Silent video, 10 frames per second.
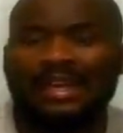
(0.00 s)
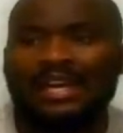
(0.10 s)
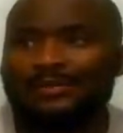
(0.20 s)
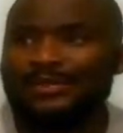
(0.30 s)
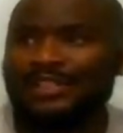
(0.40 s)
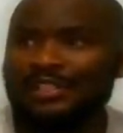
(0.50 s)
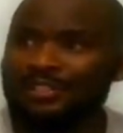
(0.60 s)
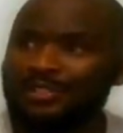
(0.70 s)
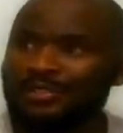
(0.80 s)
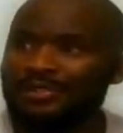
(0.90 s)
I would say
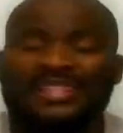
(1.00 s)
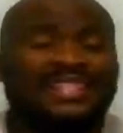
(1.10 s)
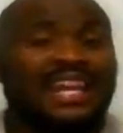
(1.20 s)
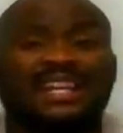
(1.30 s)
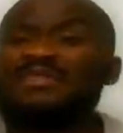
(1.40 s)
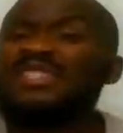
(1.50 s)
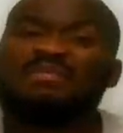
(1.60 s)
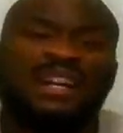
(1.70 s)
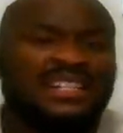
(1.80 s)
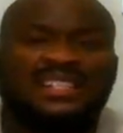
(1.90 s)
to you, time will
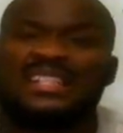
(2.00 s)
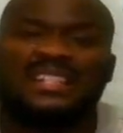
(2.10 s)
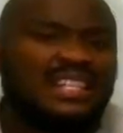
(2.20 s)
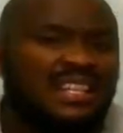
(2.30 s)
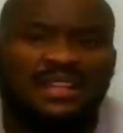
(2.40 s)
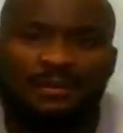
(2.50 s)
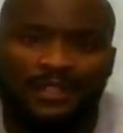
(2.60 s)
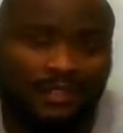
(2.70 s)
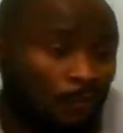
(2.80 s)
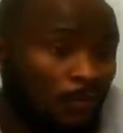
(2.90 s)
pass either
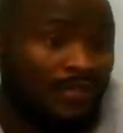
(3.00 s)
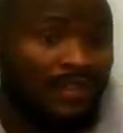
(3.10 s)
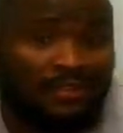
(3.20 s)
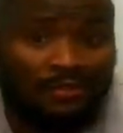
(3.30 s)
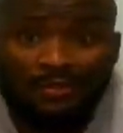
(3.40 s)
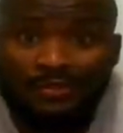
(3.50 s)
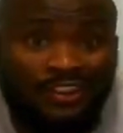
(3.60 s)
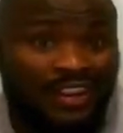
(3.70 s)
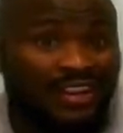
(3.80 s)
way, whether you